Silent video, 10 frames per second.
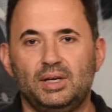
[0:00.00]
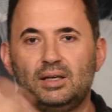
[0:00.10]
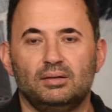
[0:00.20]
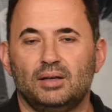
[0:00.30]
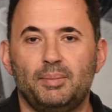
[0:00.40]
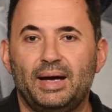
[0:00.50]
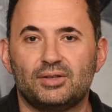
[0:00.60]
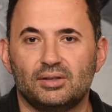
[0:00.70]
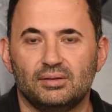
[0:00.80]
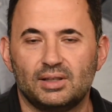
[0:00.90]
be a
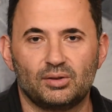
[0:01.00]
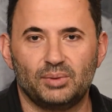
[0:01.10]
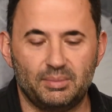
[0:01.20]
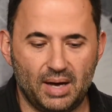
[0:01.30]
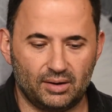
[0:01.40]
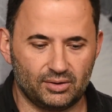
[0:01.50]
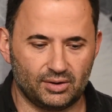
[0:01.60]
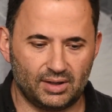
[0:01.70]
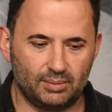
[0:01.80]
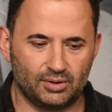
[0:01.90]
mountain, doesn't really matter, it's
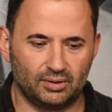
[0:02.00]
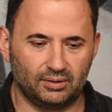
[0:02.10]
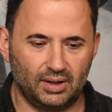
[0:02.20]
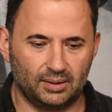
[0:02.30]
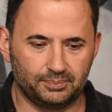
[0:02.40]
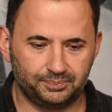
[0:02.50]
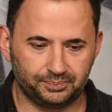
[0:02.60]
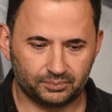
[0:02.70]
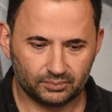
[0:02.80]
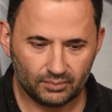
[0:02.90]
the same sort of thing.
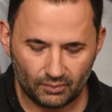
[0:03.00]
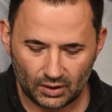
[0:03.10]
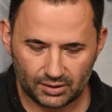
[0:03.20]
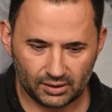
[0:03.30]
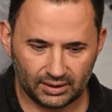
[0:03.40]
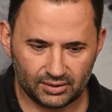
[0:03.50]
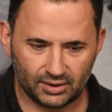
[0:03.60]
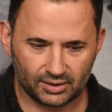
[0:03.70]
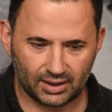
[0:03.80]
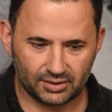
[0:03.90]
So let's
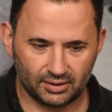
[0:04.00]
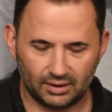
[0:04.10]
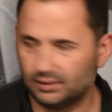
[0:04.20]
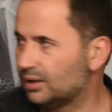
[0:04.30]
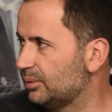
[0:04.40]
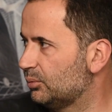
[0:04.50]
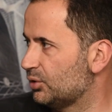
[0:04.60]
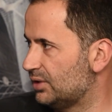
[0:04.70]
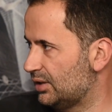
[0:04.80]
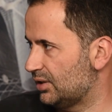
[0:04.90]
discuss it in a little bit
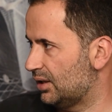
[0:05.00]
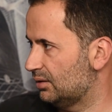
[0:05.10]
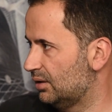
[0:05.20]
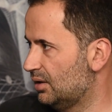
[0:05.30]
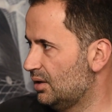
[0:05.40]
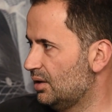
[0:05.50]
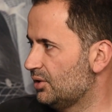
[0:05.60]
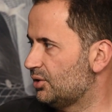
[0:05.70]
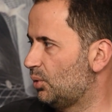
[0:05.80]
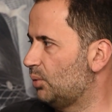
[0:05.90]
more detail.
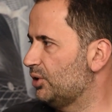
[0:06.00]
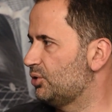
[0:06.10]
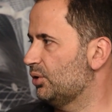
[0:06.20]
So what we're